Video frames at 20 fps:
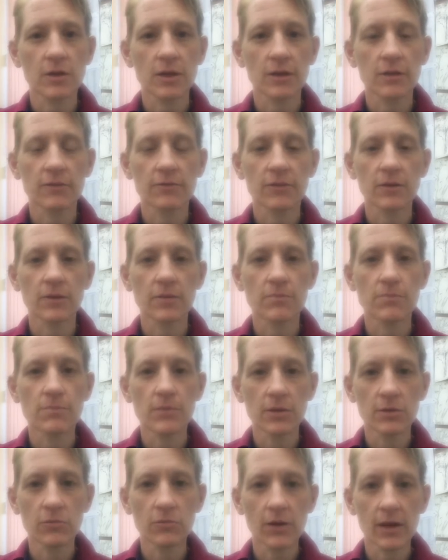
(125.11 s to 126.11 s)
kind of a
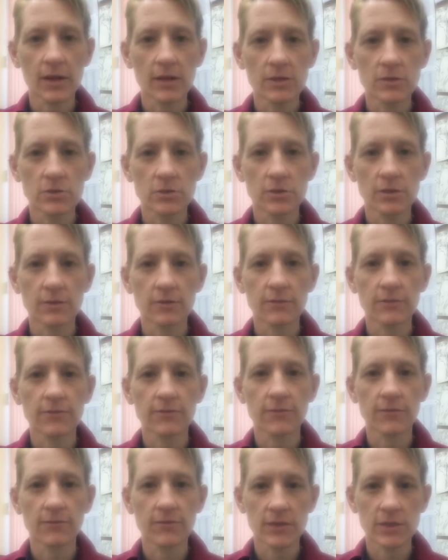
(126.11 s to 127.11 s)
mid-range of
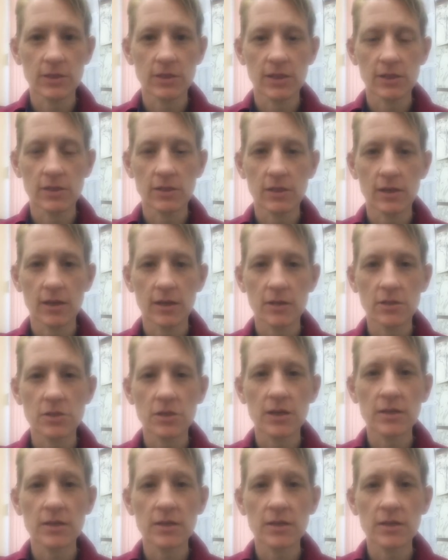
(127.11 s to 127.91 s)
vegetation age,